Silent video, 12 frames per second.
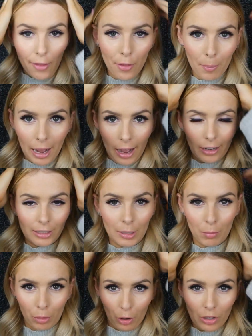the
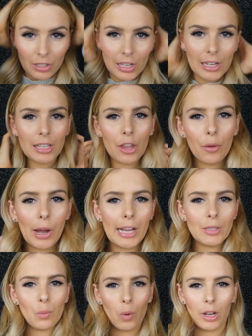parting process,
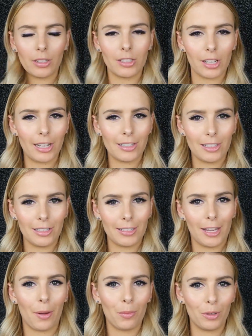otherwise one side
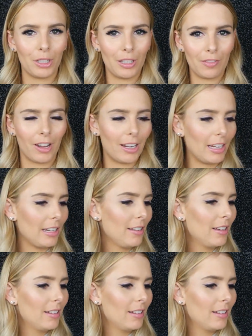sits up really funny.